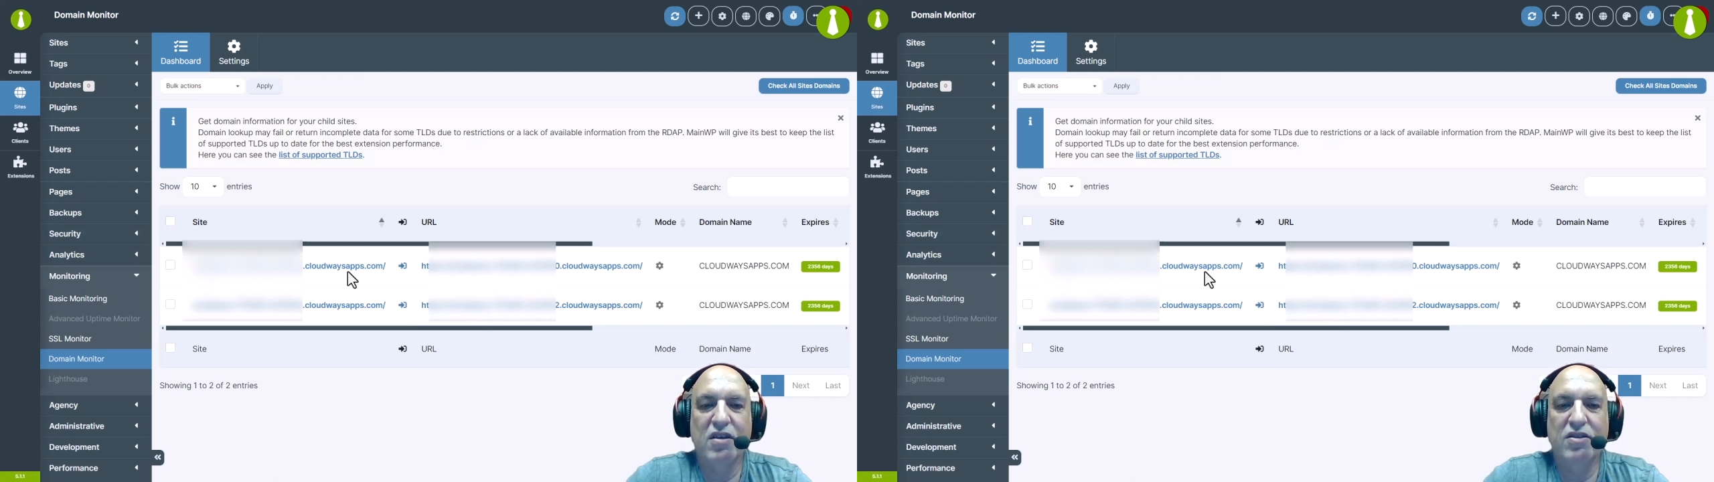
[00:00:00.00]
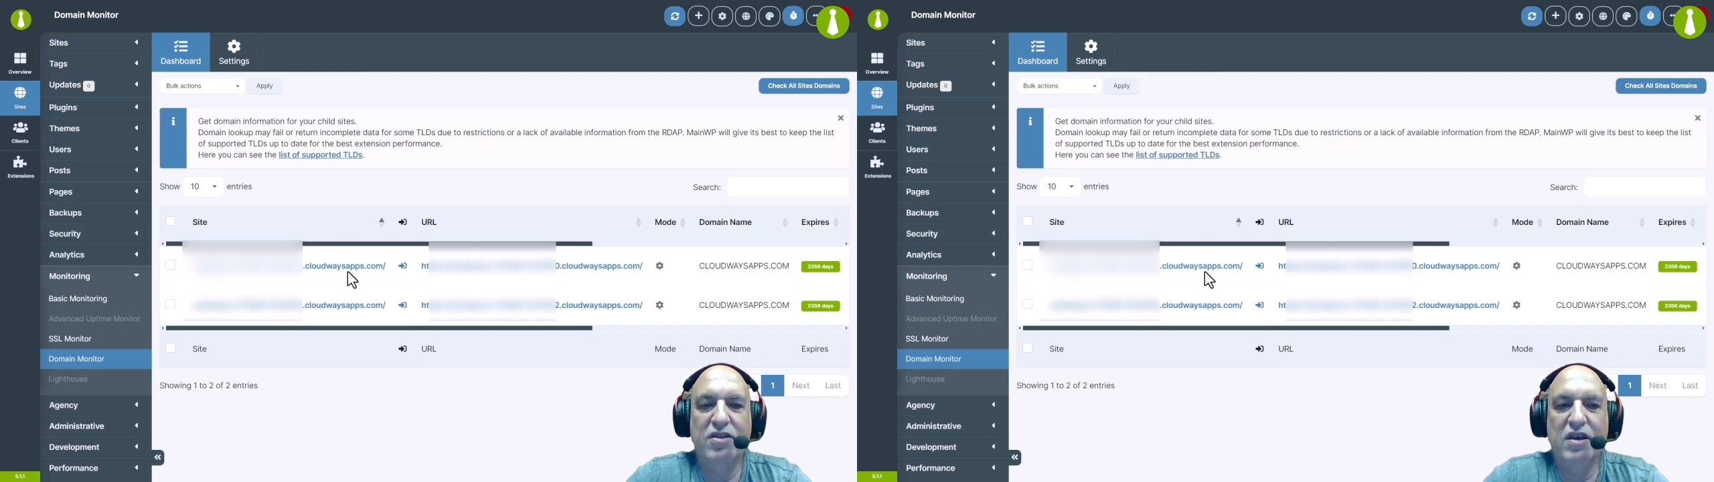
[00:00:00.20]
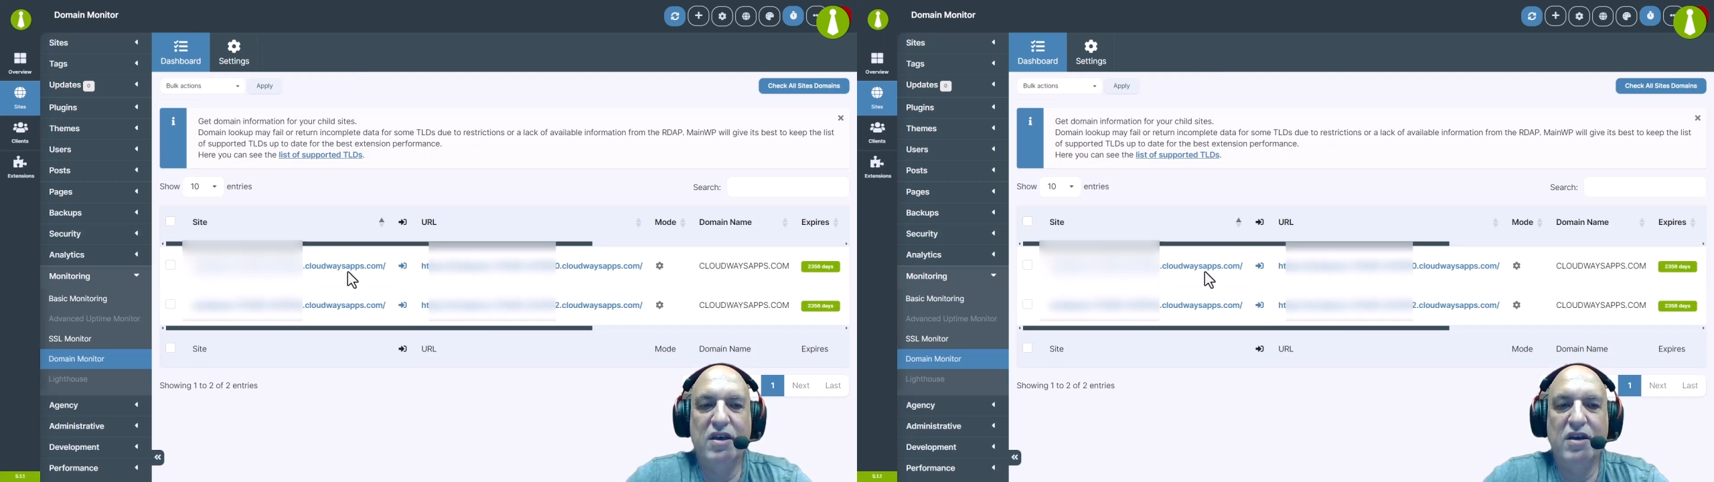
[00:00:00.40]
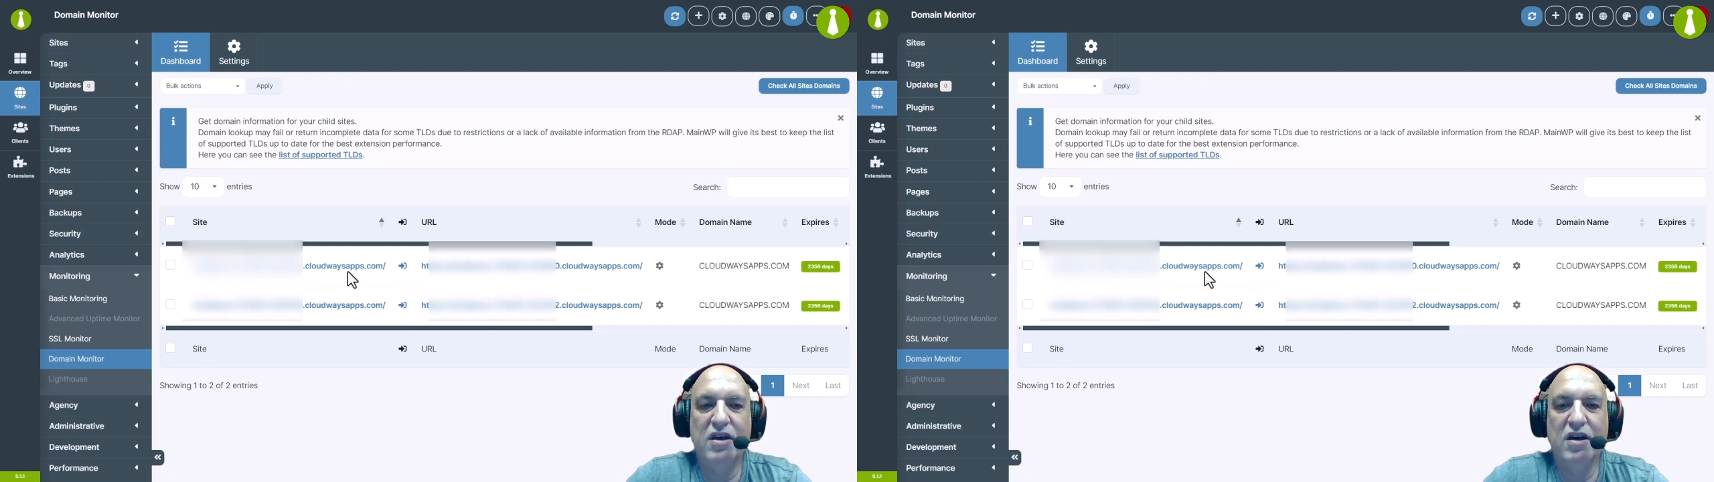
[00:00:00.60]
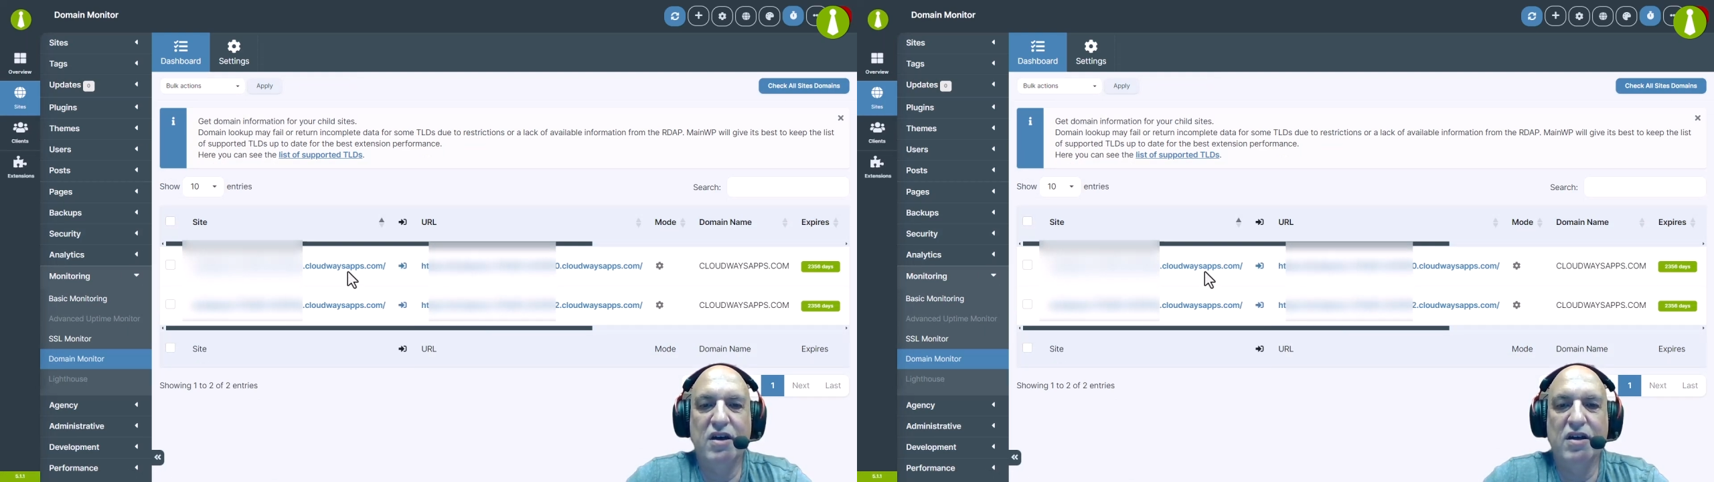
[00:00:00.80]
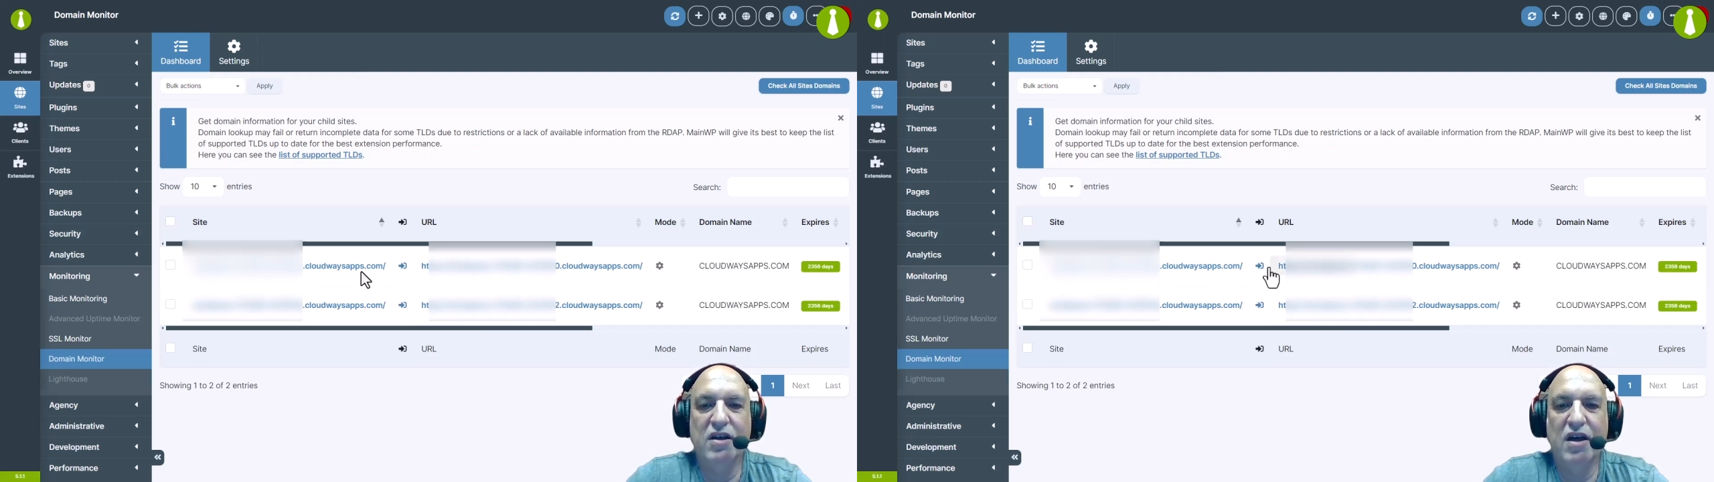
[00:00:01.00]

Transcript: the